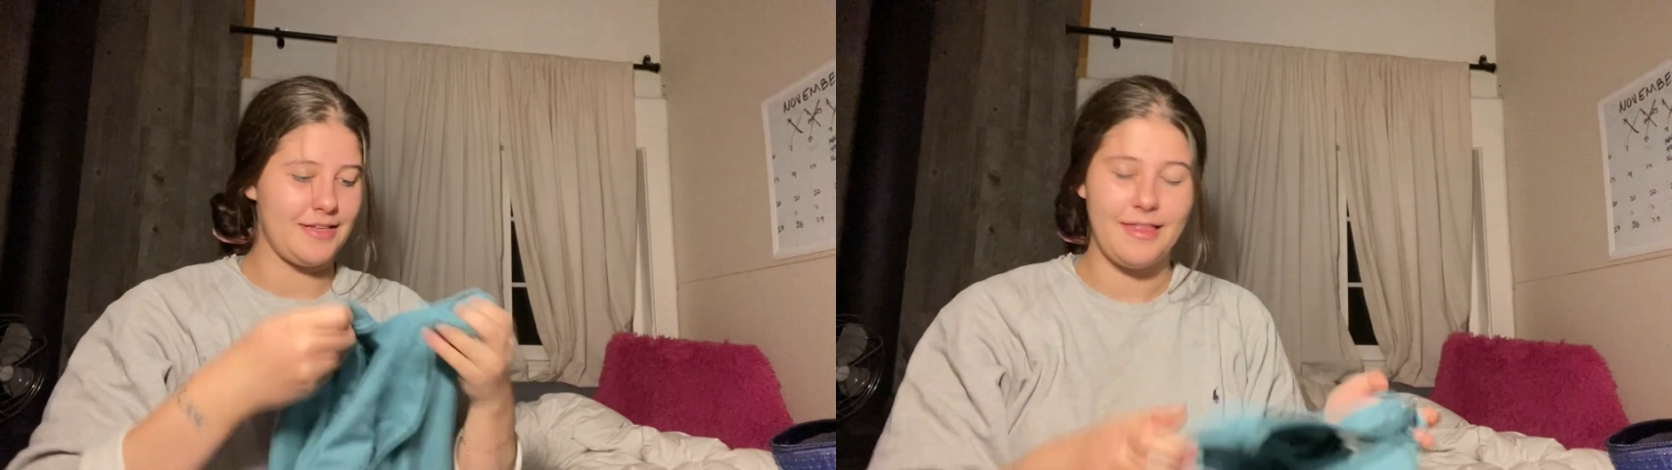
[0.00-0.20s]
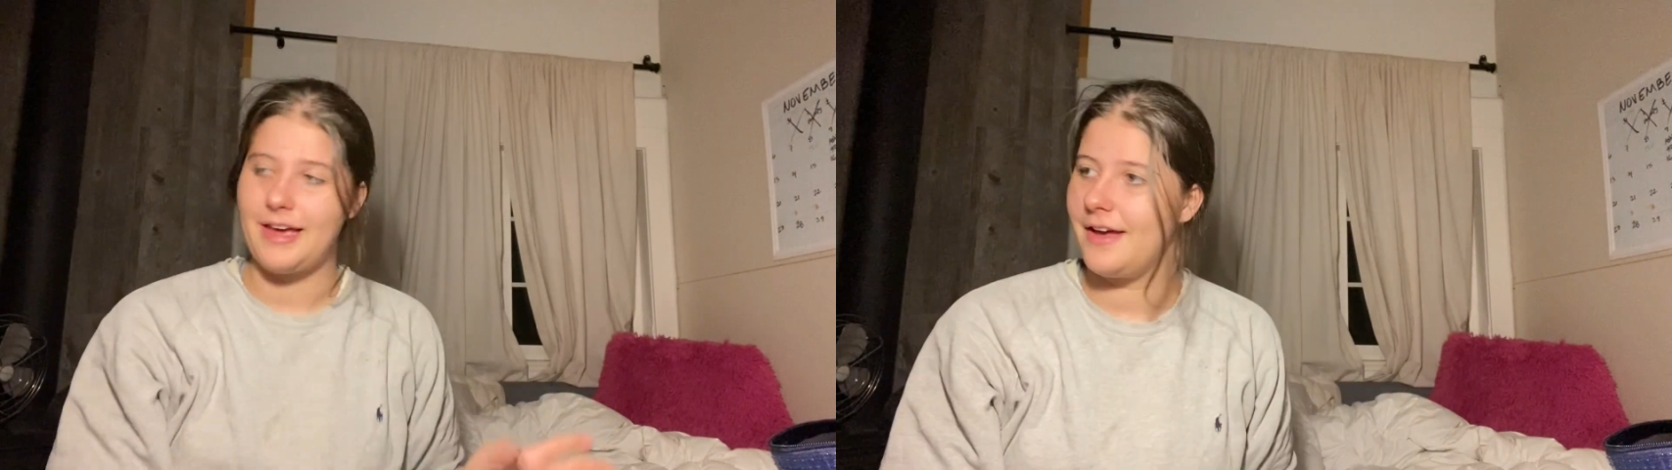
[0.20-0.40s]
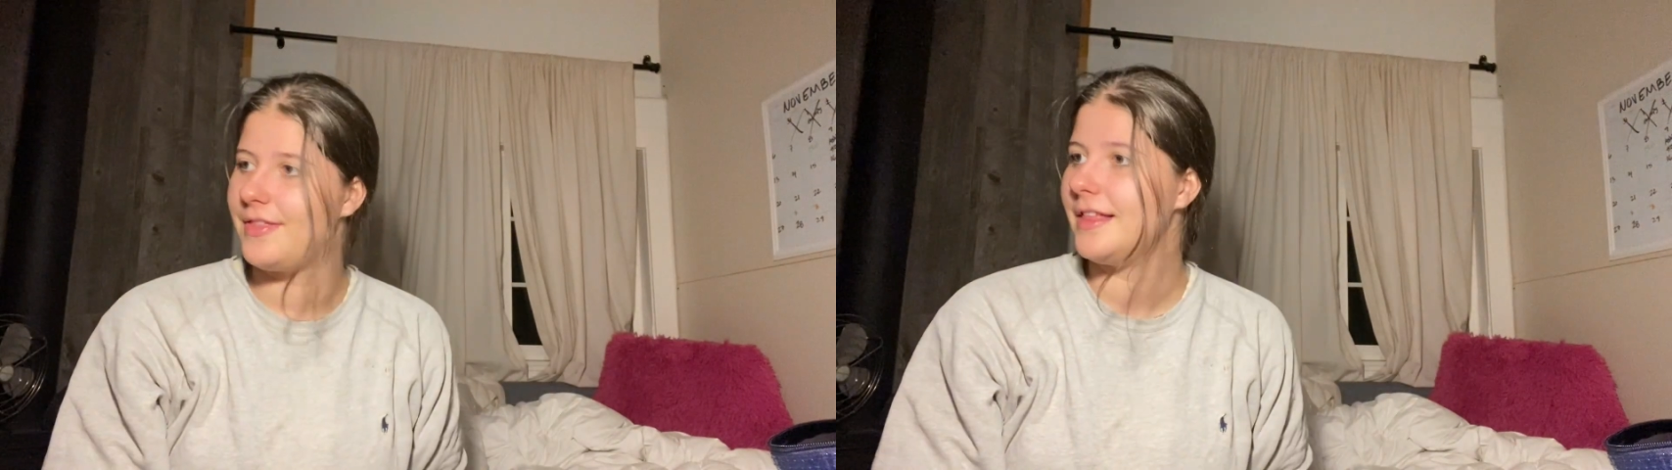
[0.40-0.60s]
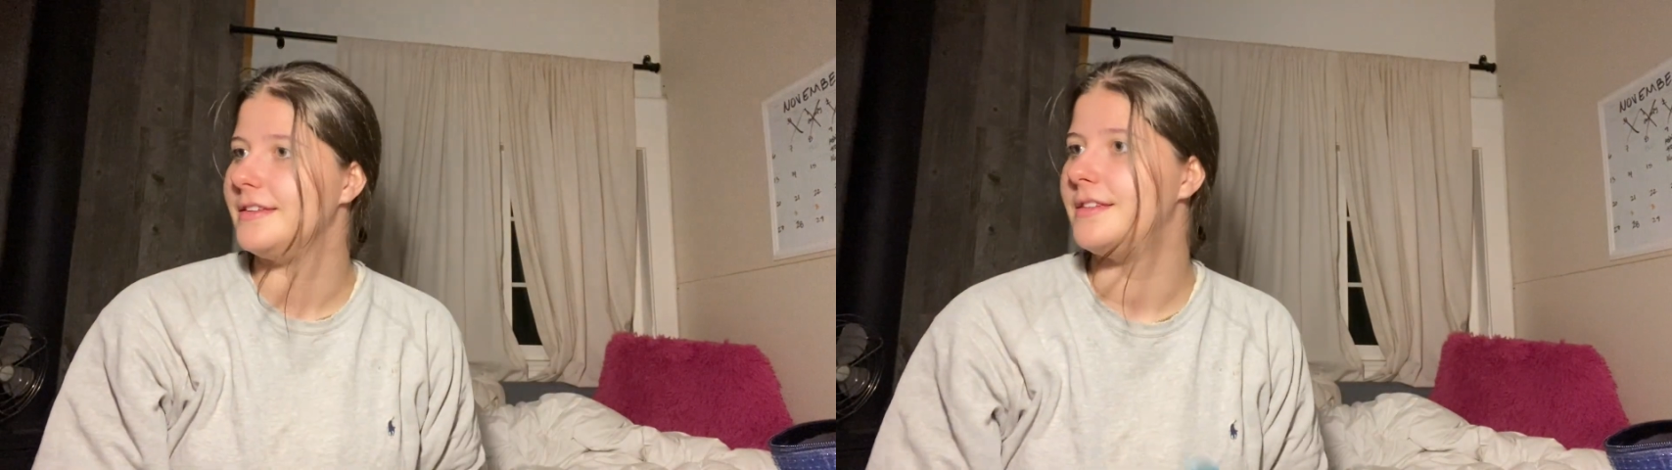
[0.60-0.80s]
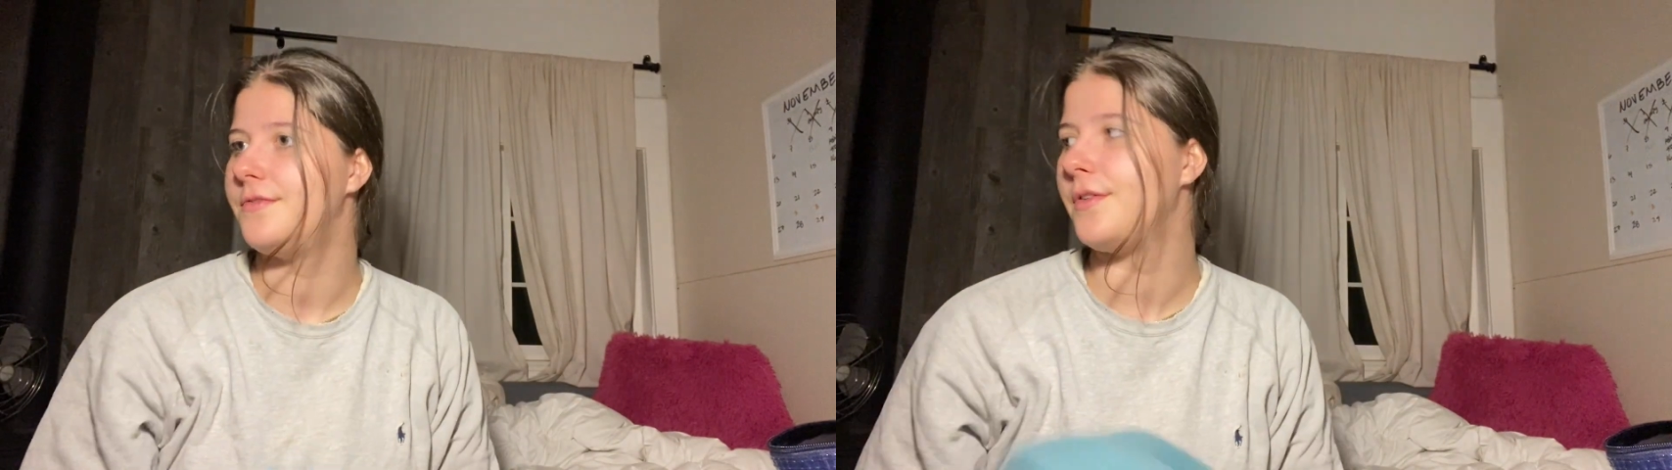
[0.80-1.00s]
I think I have that
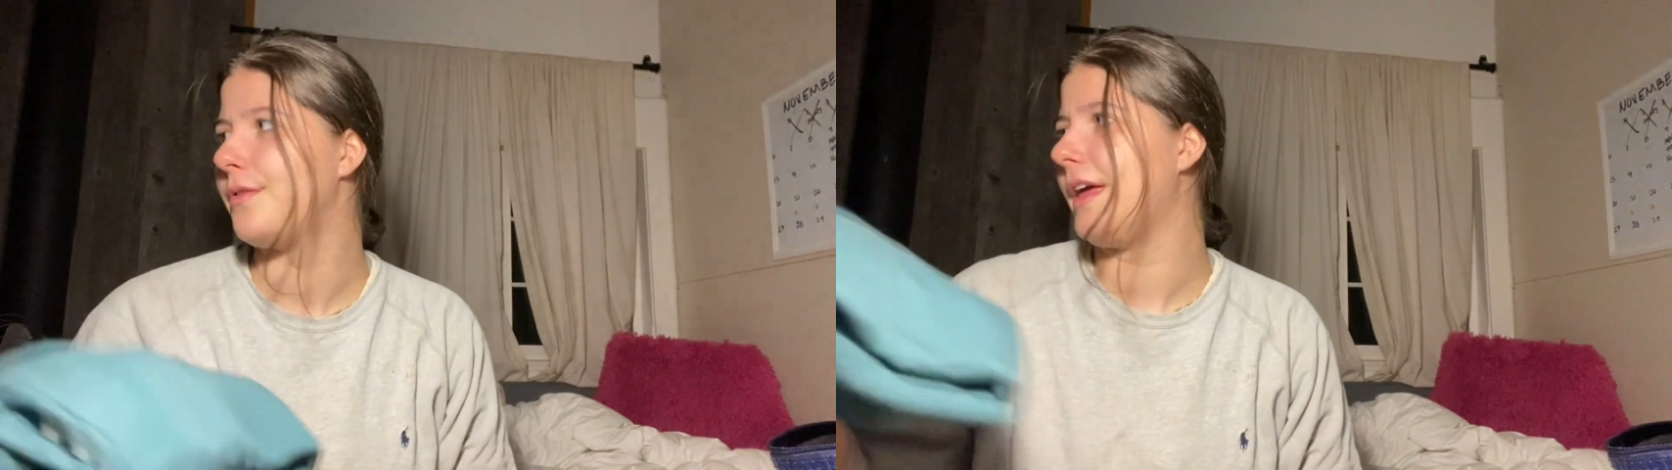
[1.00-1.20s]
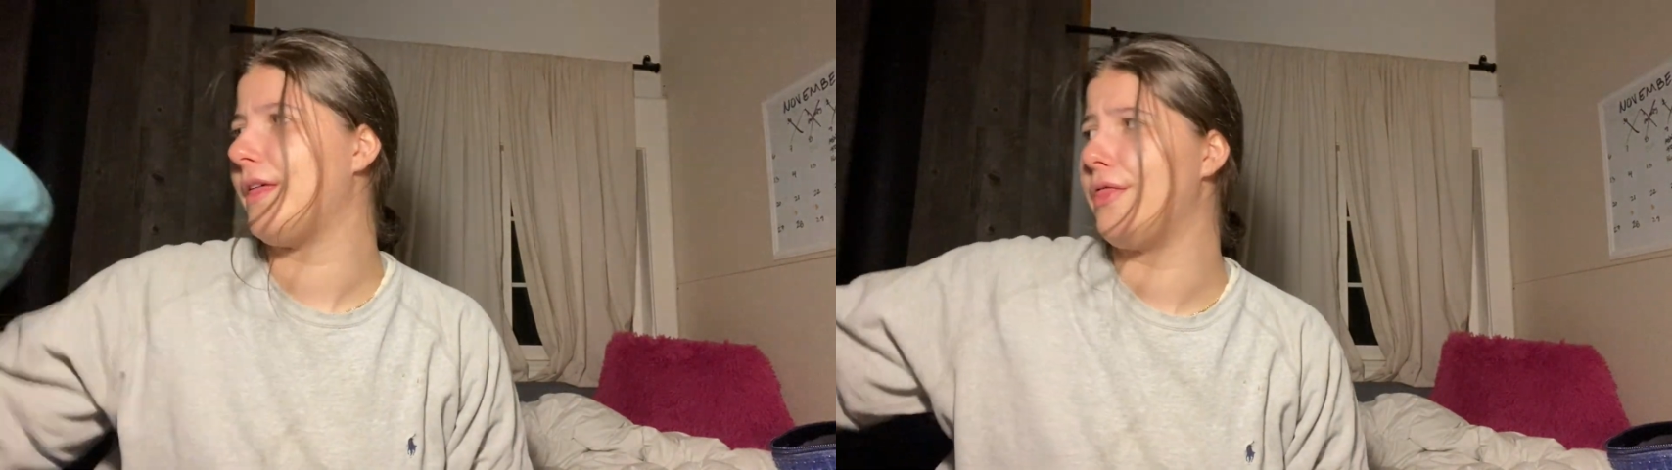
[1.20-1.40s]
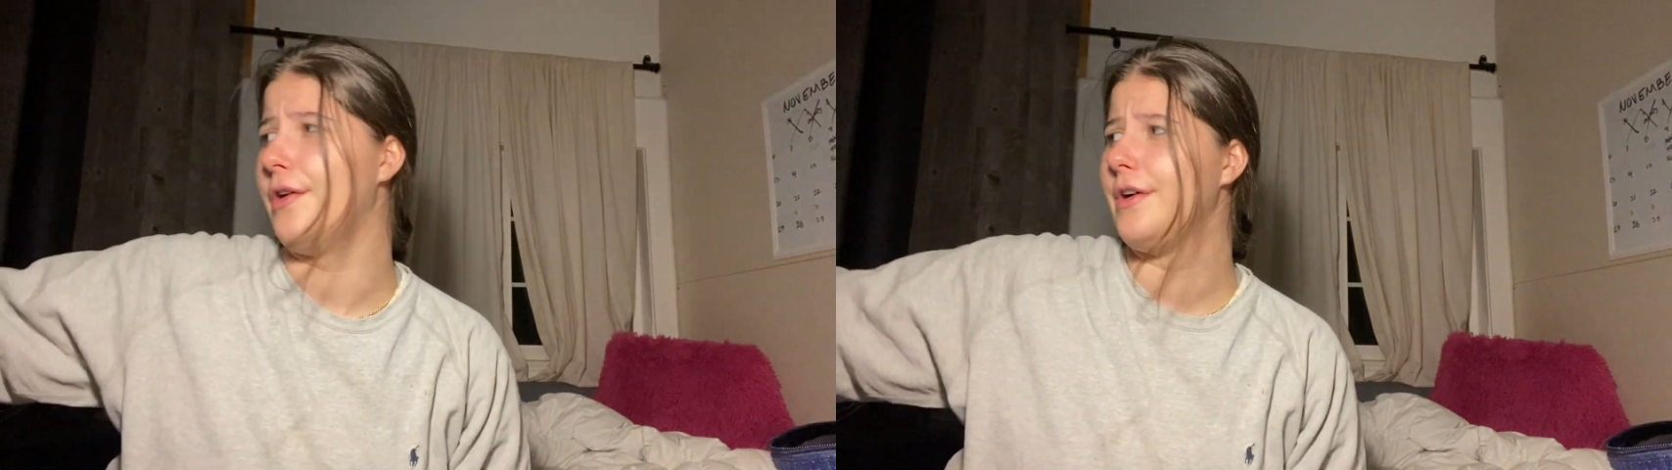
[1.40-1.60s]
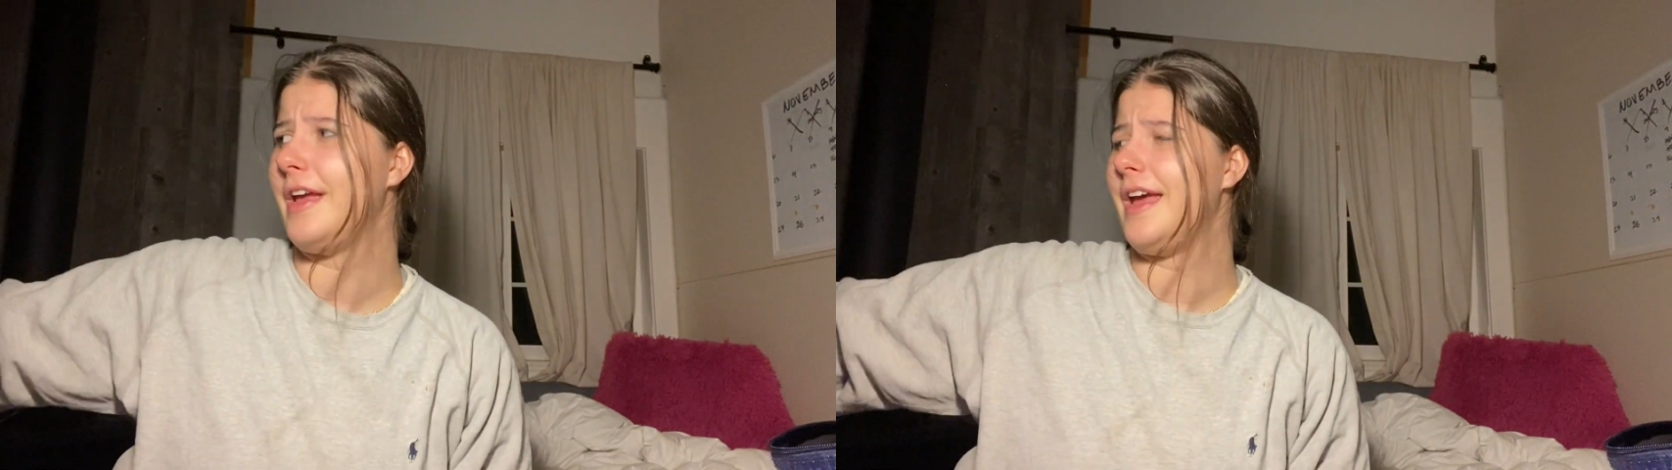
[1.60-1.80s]
listed for like 30.